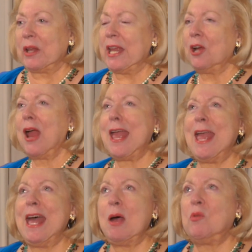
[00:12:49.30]
But here
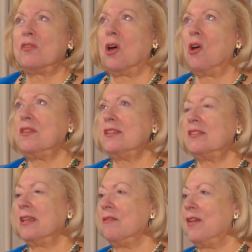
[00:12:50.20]
I am with all
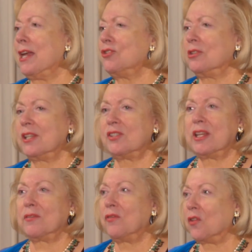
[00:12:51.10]
this
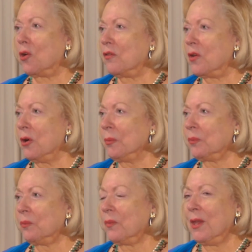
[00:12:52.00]
evangelistic
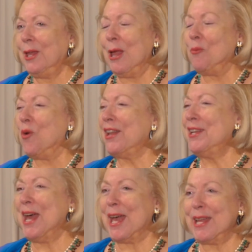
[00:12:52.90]
fervor. And
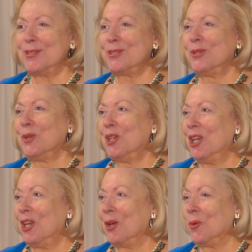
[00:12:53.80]
one night,
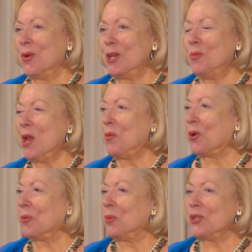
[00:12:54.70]
when we
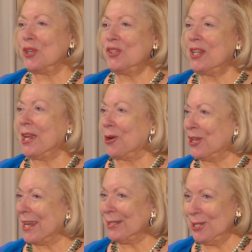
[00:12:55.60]
were producing
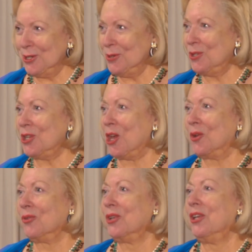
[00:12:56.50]
our nightly news
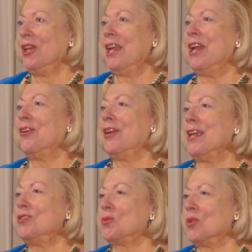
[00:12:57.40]
show here
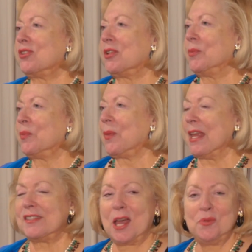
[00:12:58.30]
in Jerusalem,
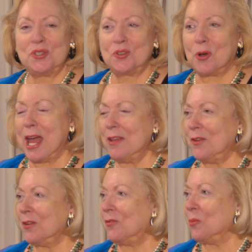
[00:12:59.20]
as I was
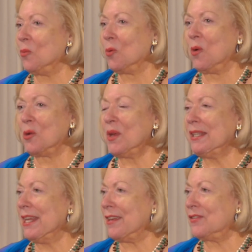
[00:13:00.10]
driving from where
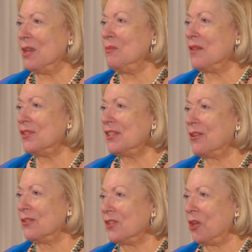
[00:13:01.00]
we lived in
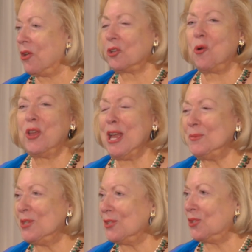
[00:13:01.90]
Mevaseret Zion,
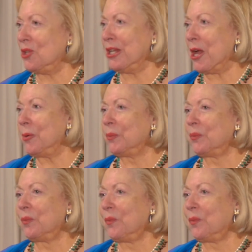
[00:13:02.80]
going up to the studio,